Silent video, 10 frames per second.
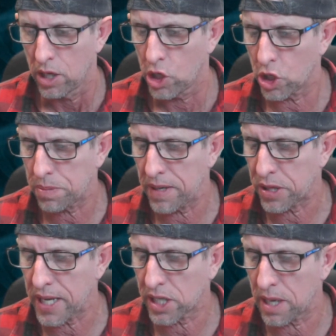Hugh Smith,
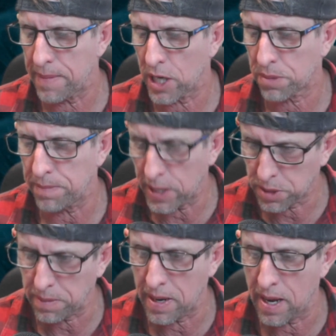thanks so much.
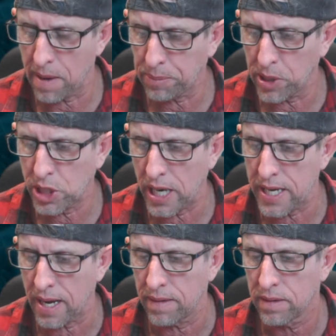Much appreciate
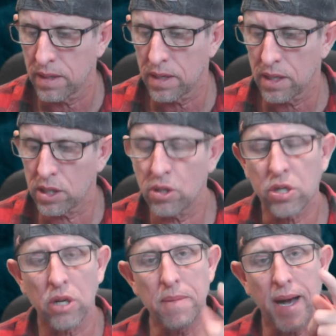you. You
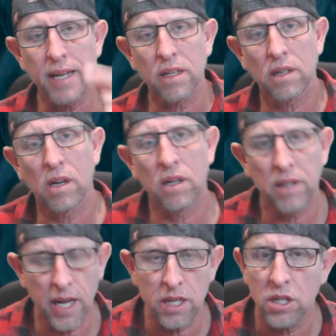too, mate.
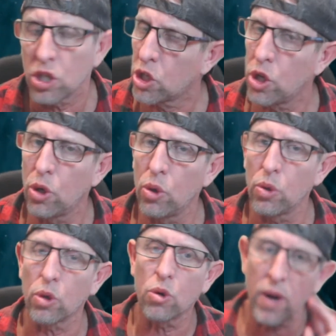And
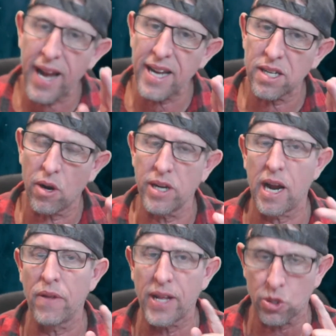Hugh Grant, I
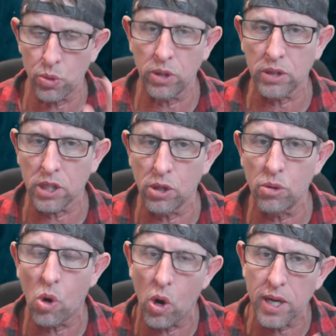know that's really
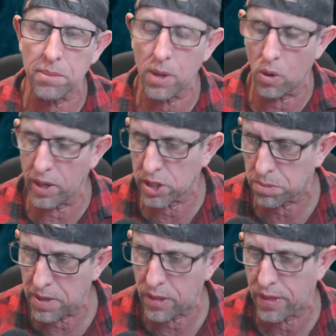you hiding behind
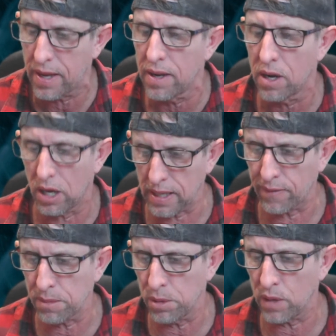Smith. I
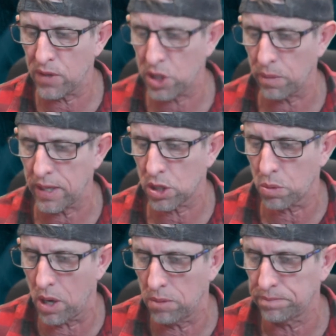love the movies you're in as
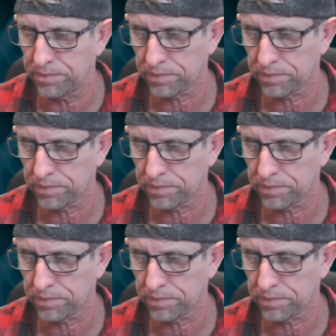well.